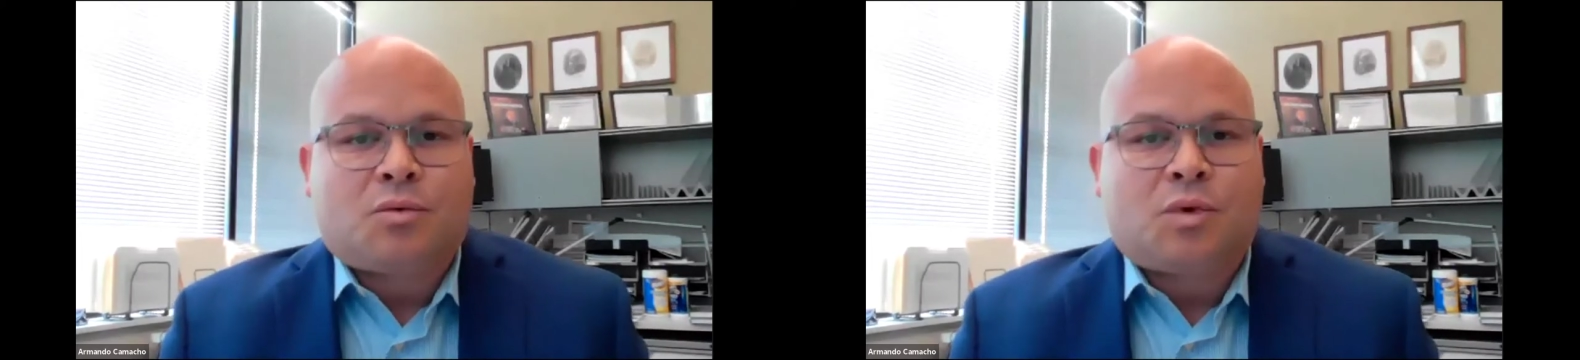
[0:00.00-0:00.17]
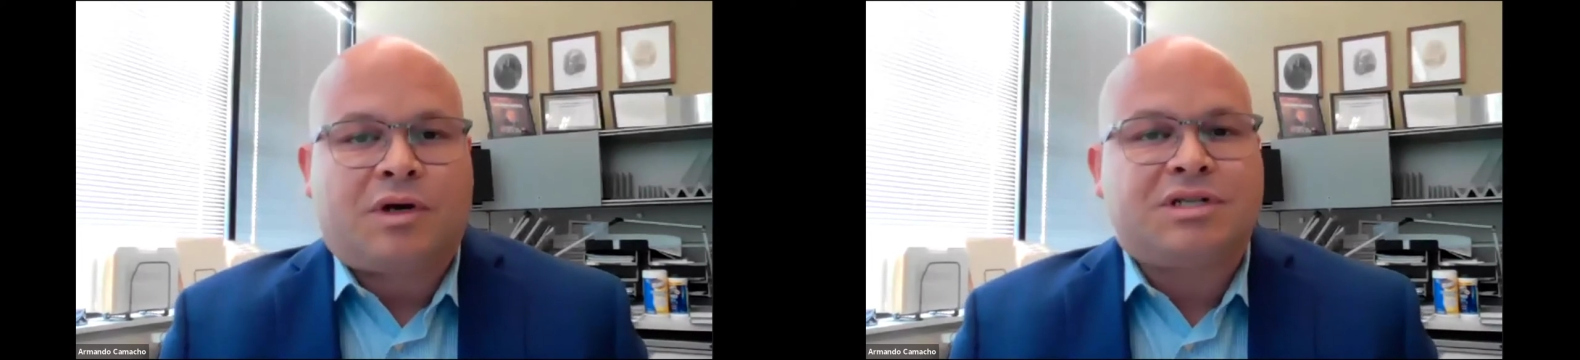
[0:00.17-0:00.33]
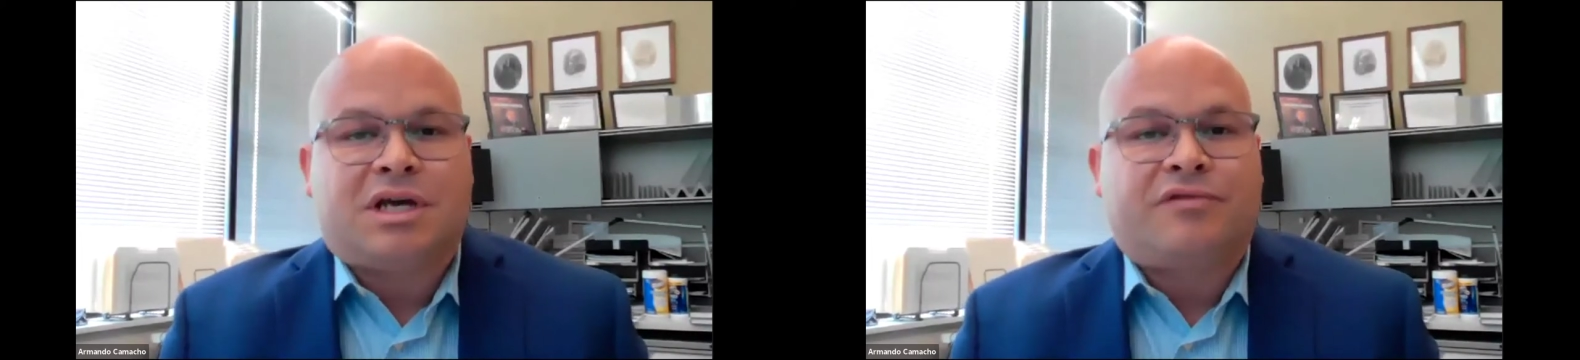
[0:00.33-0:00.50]

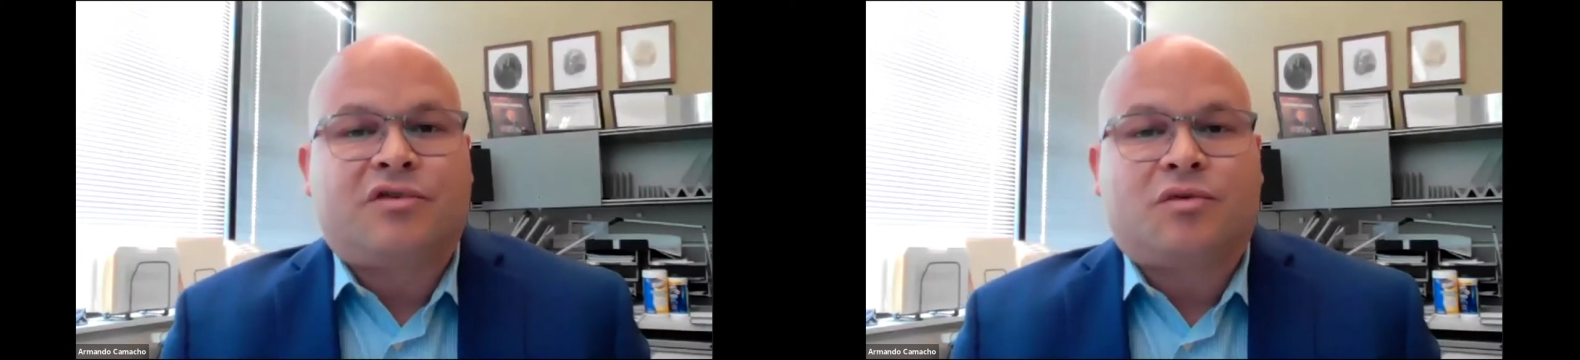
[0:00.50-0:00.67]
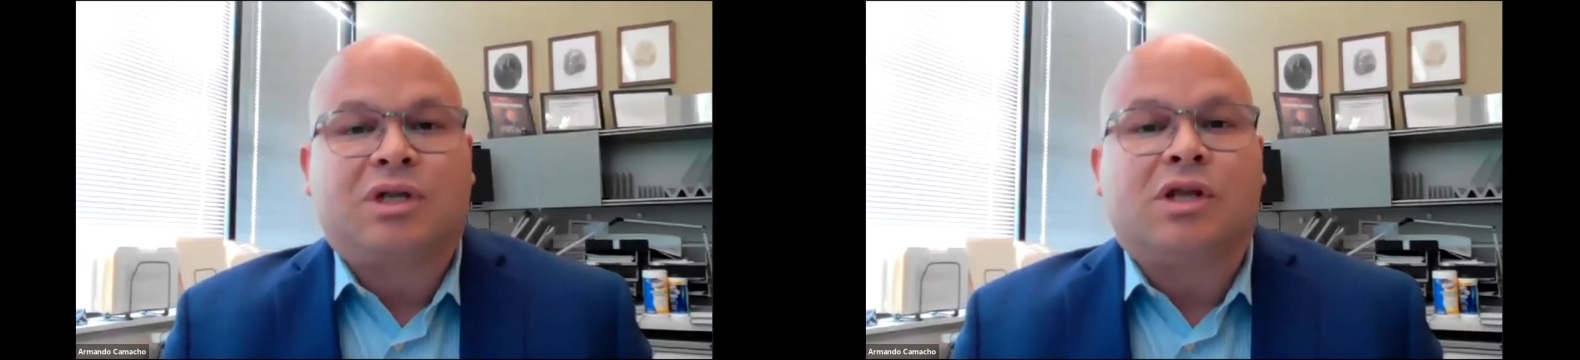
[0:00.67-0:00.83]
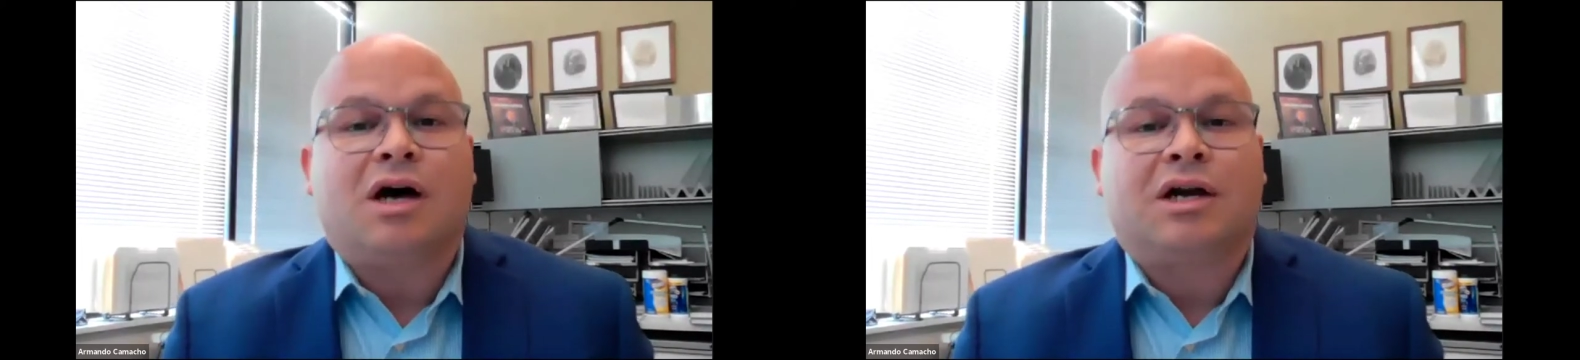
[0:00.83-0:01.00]
Where is
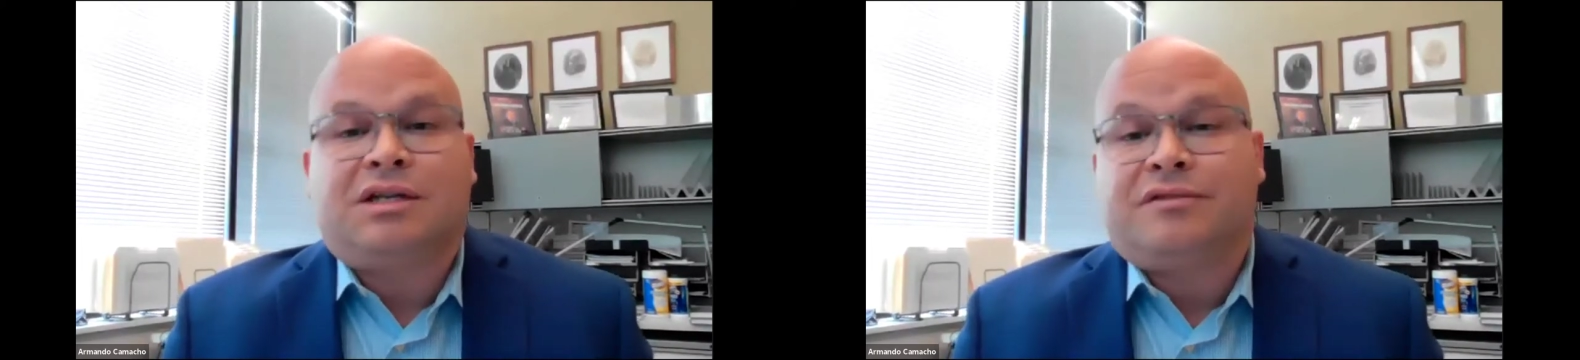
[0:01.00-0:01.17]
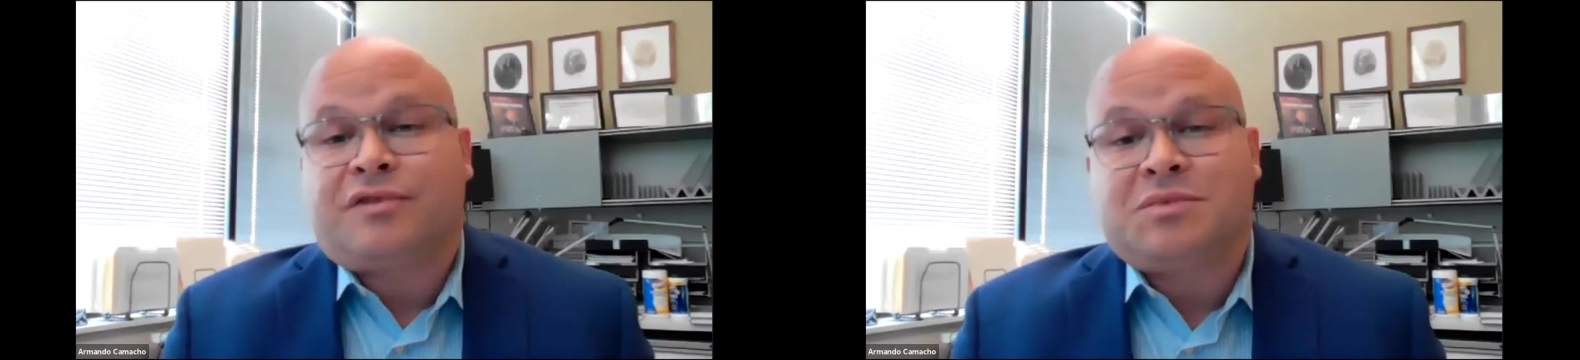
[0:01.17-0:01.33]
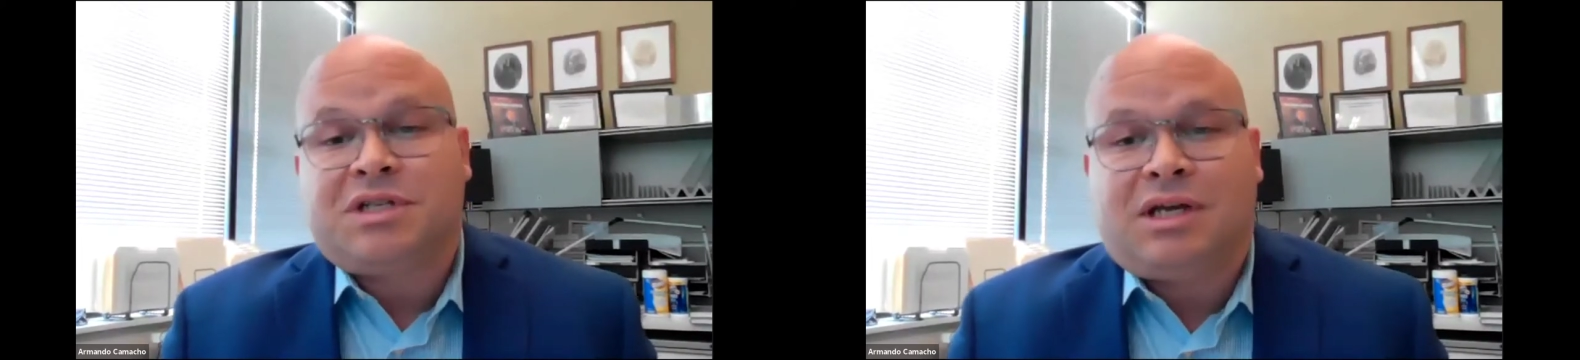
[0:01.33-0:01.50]
everyone logging in
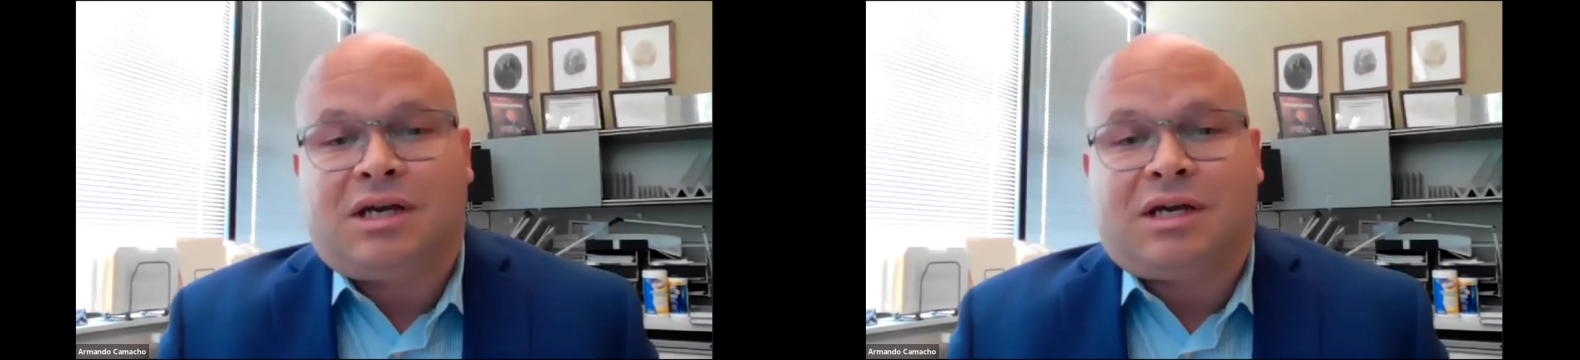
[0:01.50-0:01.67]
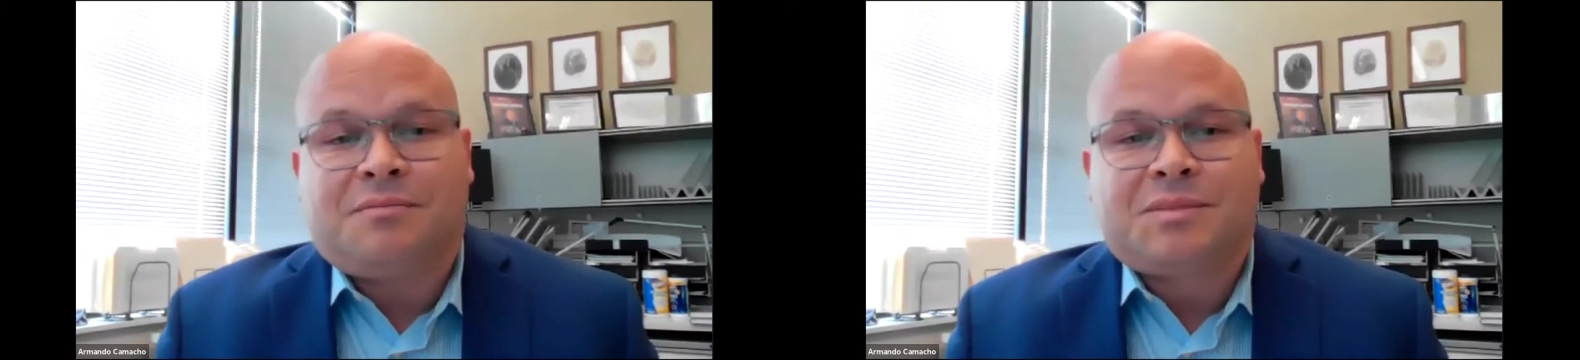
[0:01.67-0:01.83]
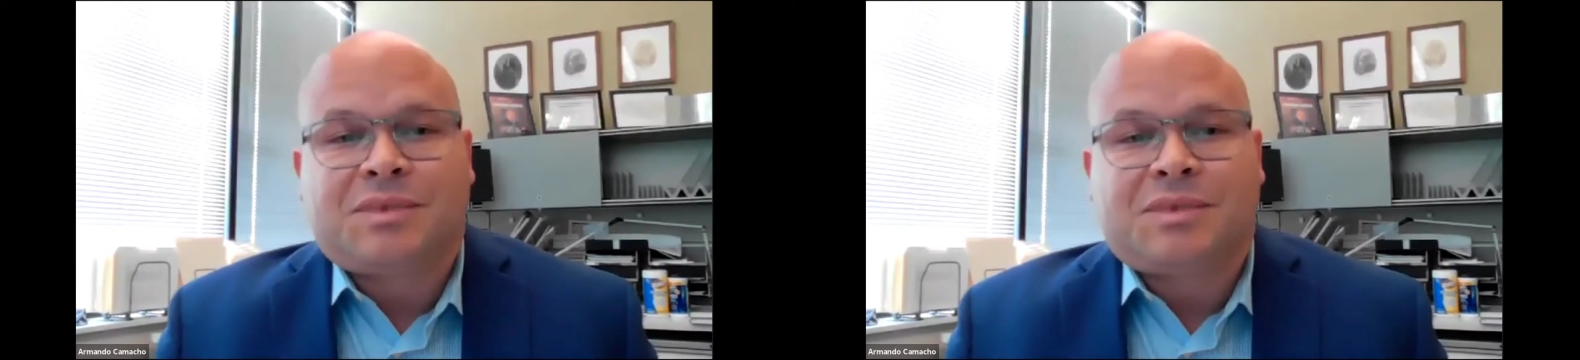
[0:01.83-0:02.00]
from
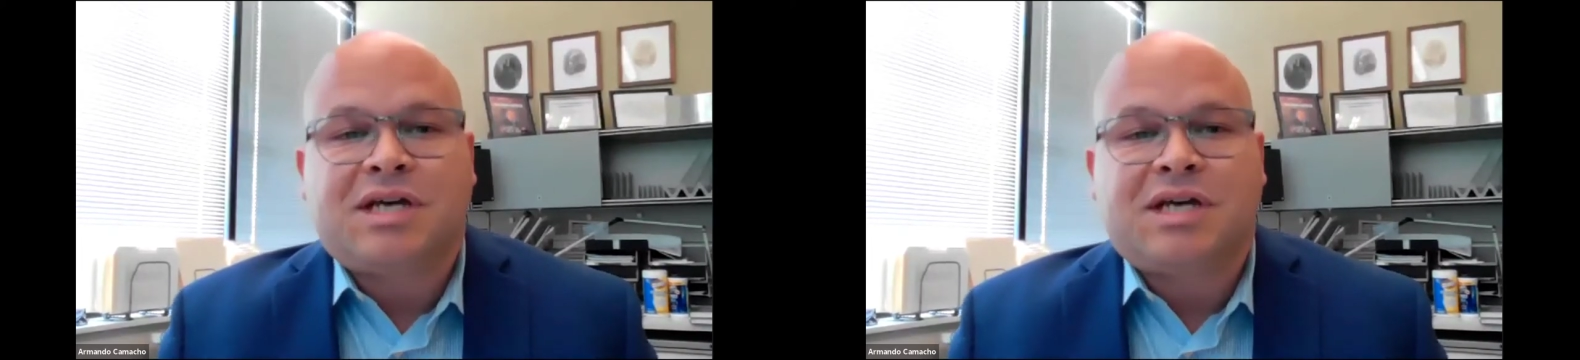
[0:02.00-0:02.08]
today?